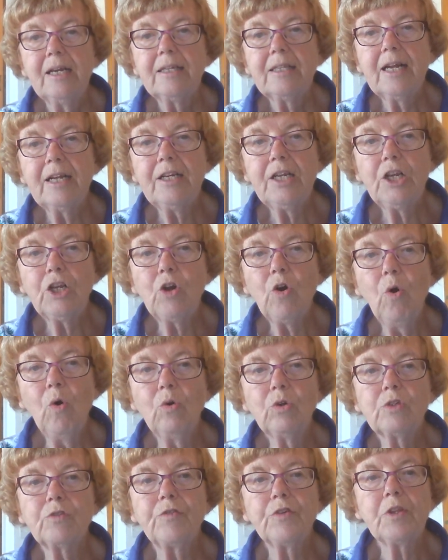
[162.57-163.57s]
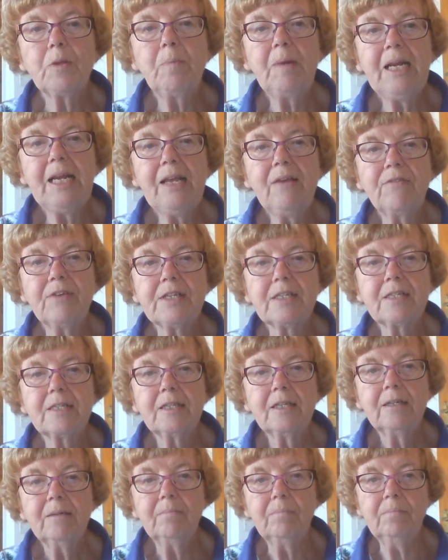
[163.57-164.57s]
Then he called for the believers,
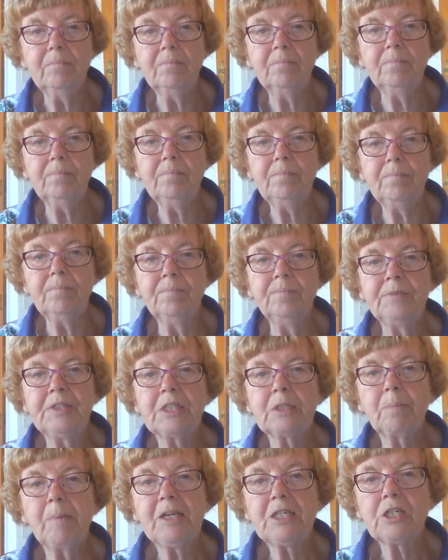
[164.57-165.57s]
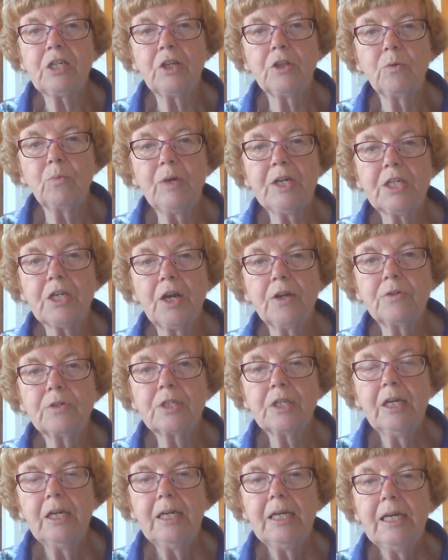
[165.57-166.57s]
especially the widows,